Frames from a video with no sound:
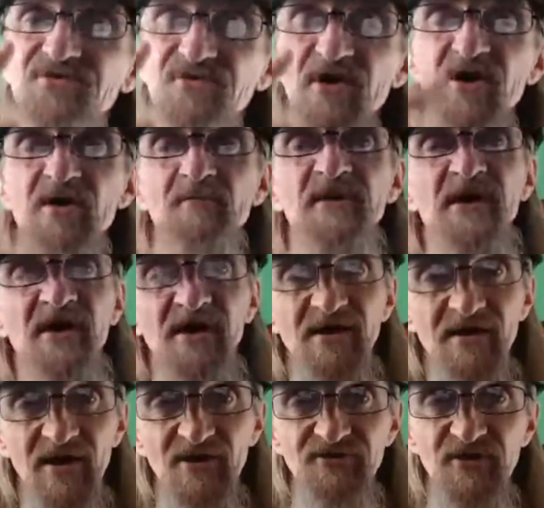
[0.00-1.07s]
them,
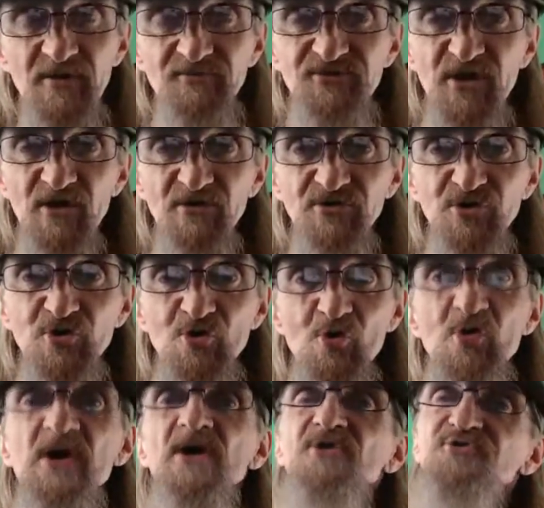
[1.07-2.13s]
and let them tell
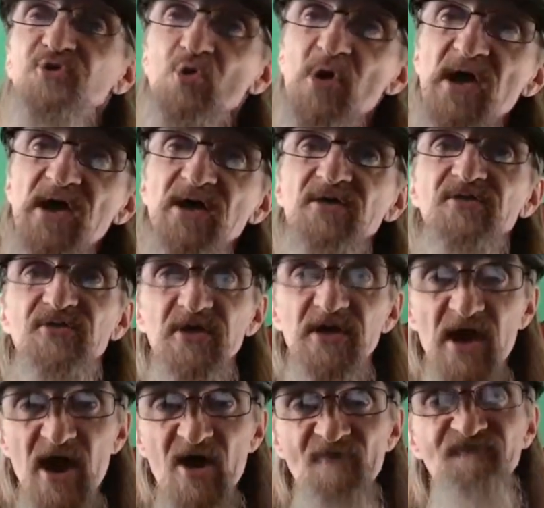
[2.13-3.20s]
you to hit the
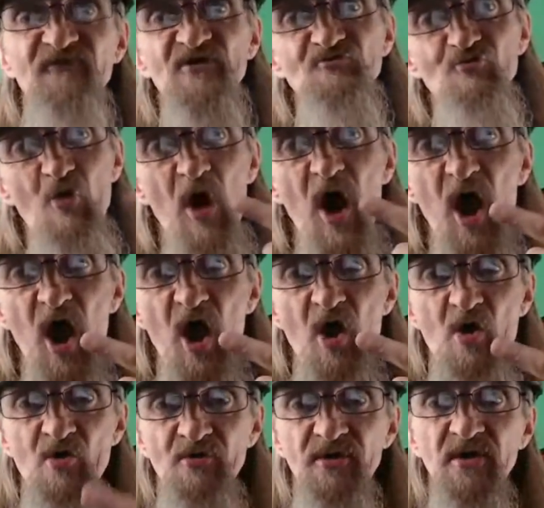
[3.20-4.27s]
effing
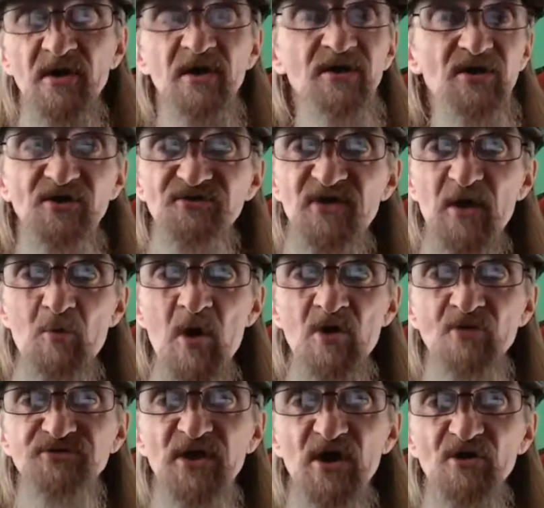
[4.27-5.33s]
road, because they
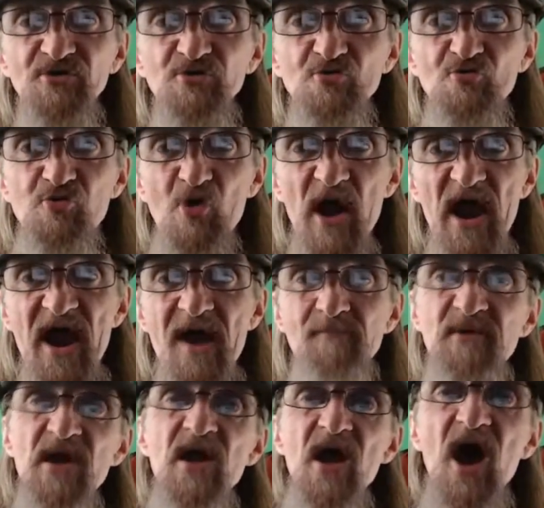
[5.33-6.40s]
won't tell you crap.
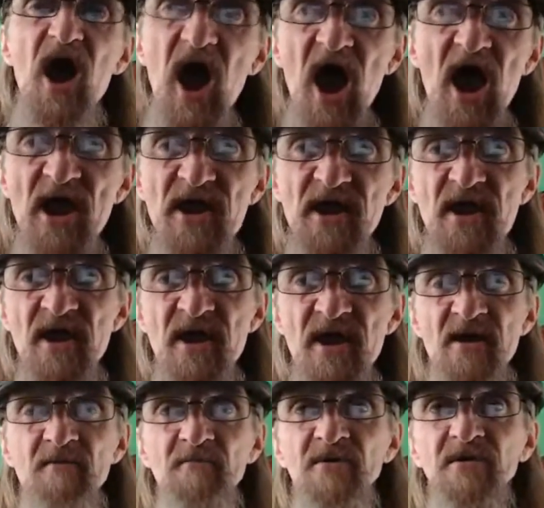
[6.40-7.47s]
I
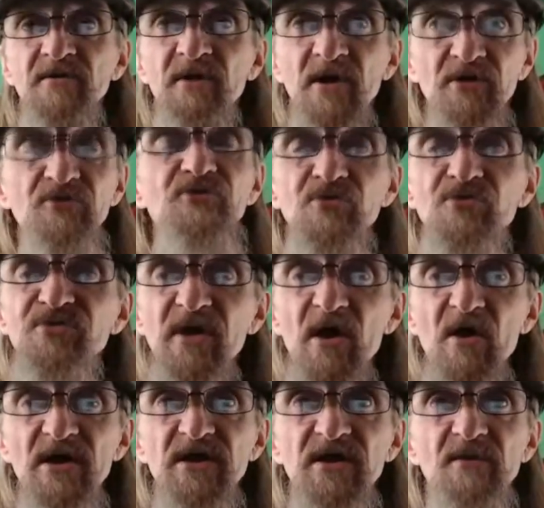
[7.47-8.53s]
am. Now, do you see how
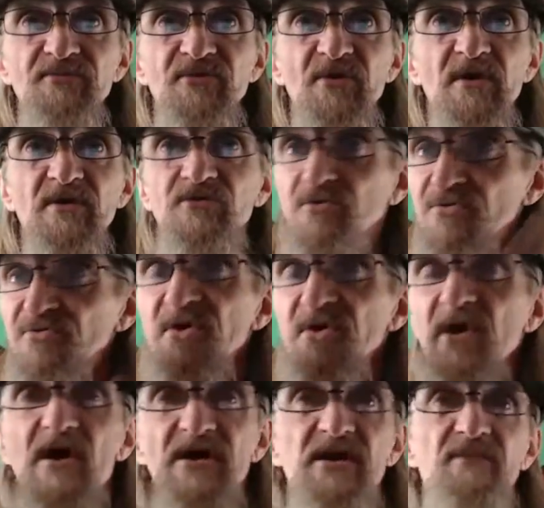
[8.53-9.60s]
I get upset? Do you see how
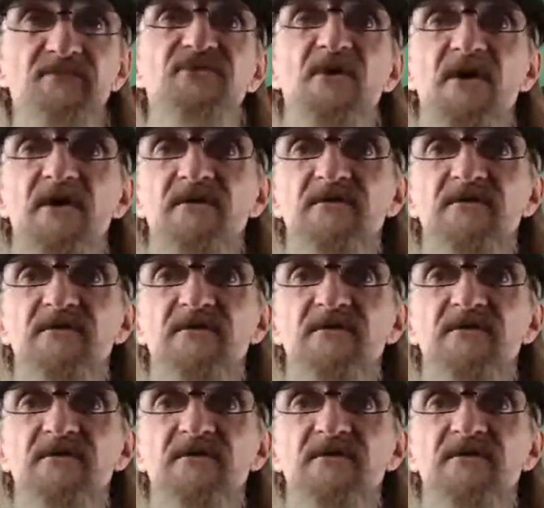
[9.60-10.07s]
I get upset?